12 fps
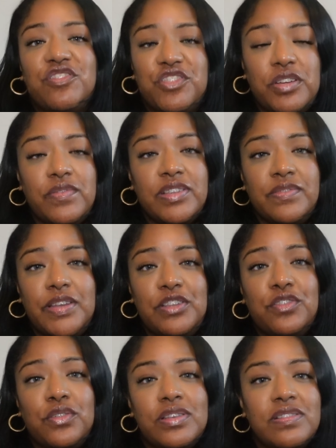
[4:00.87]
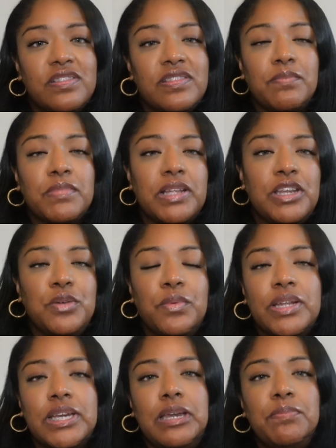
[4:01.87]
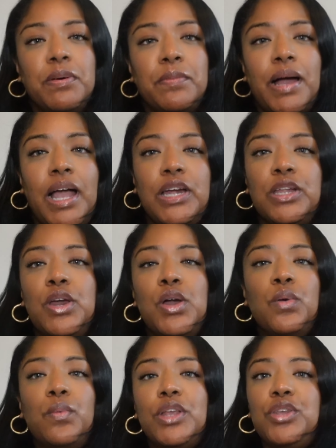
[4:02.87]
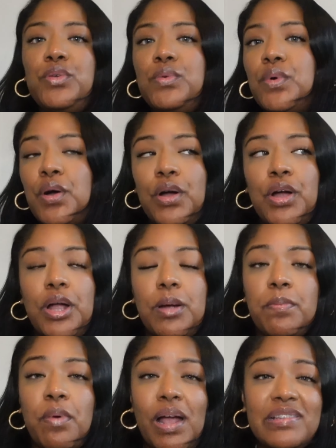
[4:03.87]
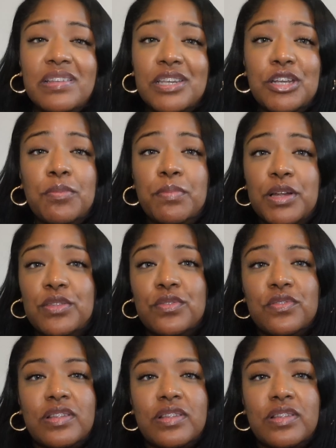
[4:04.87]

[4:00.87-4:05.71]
a service fee. So this is something that you want to keep in mind when you are pricing your bundles.